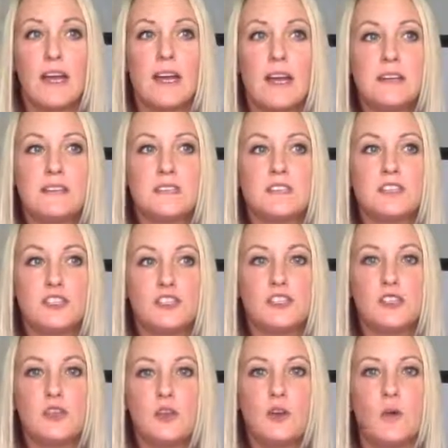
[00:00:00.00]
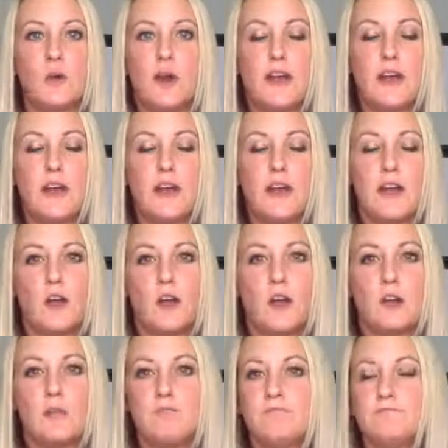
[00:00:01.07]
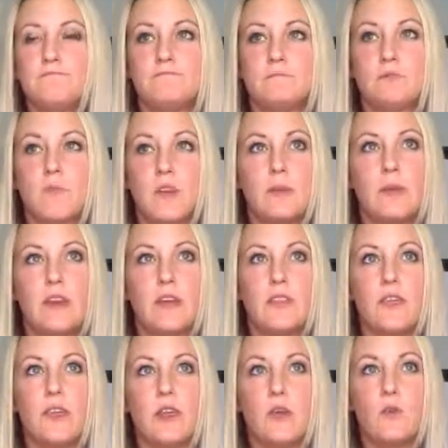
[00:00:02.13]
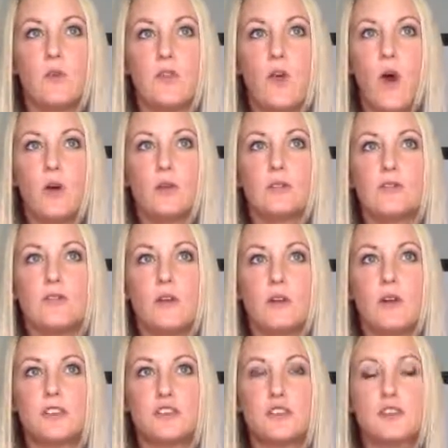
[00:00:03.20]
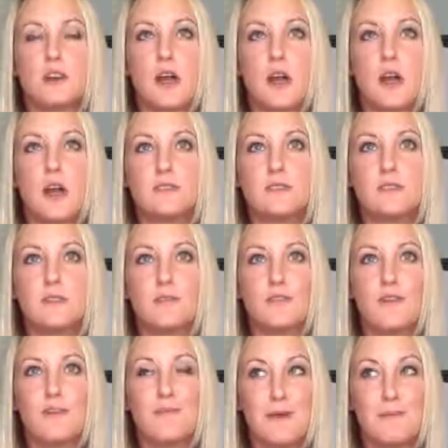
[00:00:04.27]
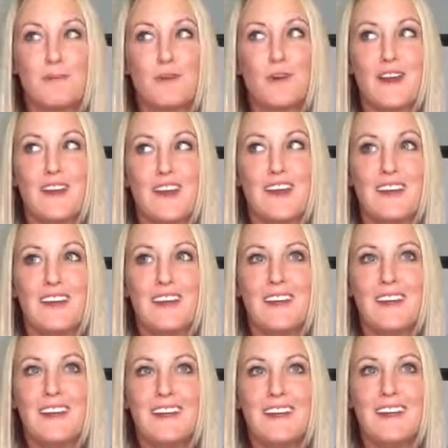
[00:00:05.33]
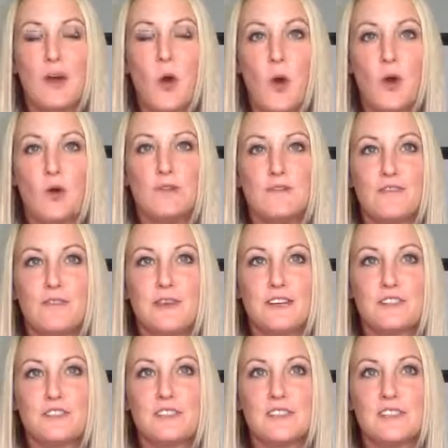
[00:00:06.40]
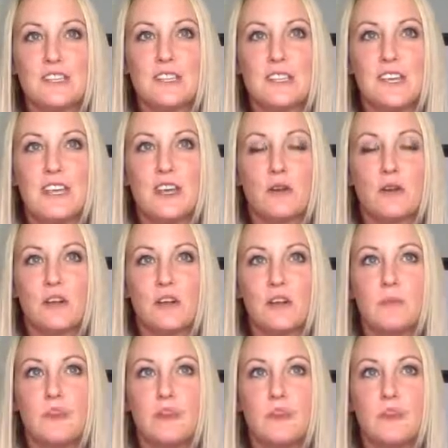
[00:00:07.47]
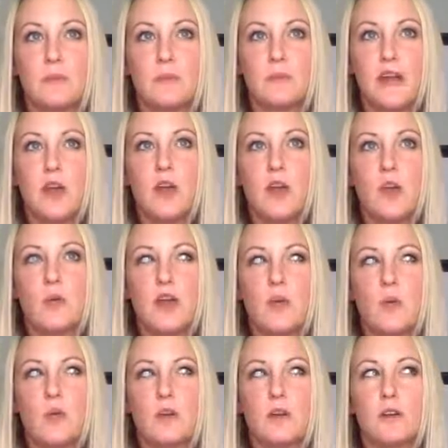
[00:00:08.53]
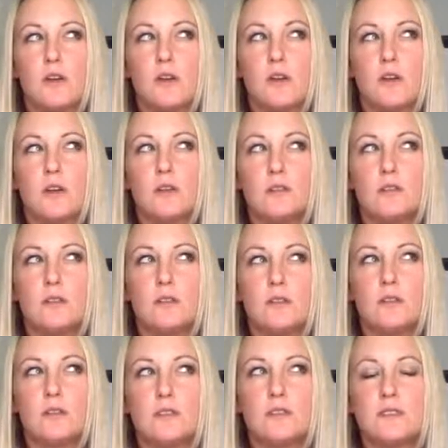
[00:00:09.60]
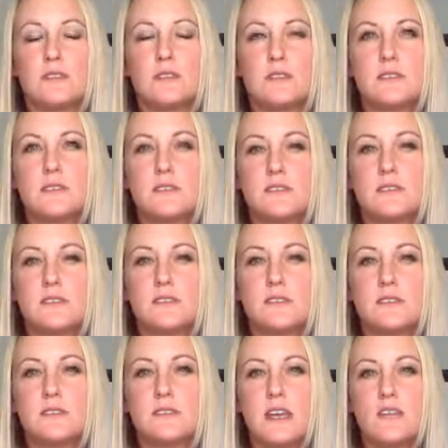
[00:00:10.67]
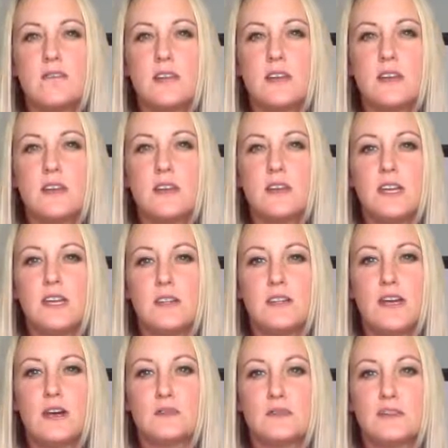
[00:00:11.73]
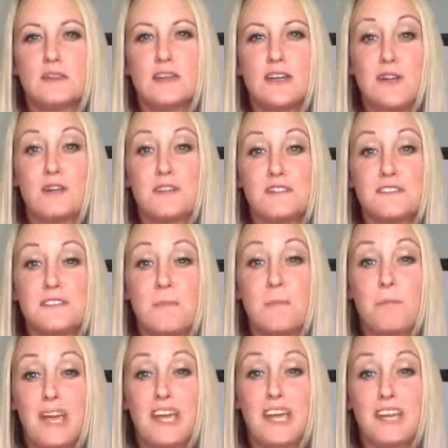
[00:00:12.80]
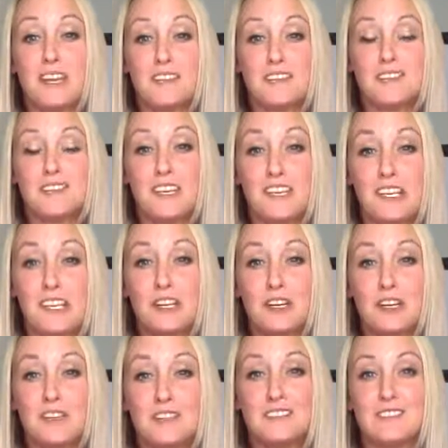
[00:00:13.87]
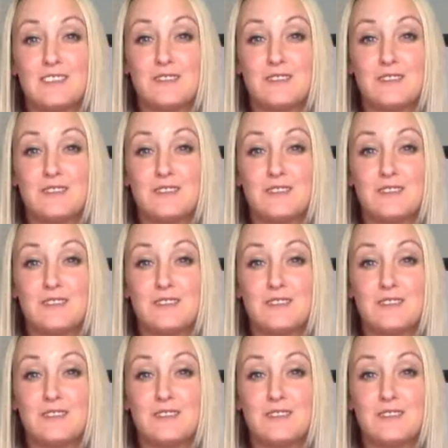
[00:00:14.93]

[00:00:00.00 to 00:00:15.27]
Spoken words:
Hey guys, just so you know, I order, I think with all of the restaurants from memory, all of the restaurants and the catering company combined, ordered $70,000 in bacon a year.